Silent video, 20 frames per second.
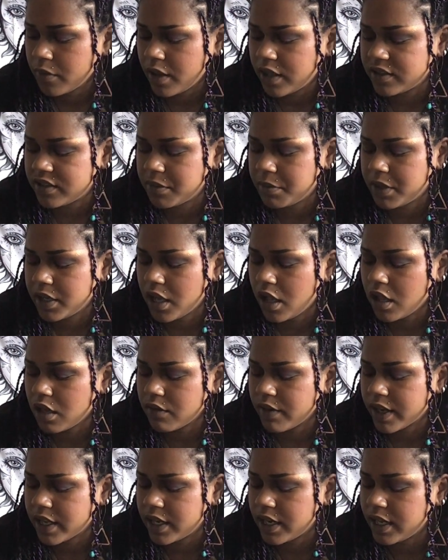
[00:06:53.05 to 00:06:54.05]
Some of y'all are
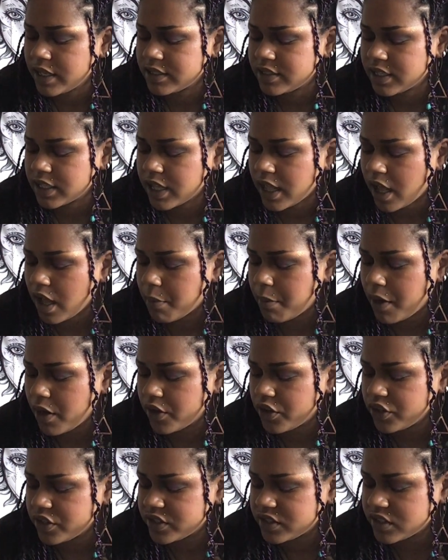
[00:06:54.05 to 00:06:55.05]
recognizing that
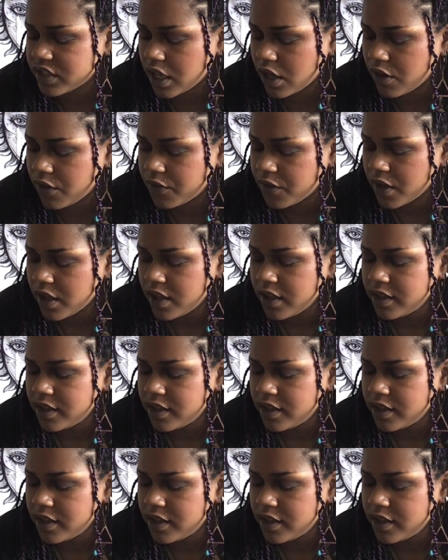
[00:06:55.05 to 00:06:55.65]
about yourself.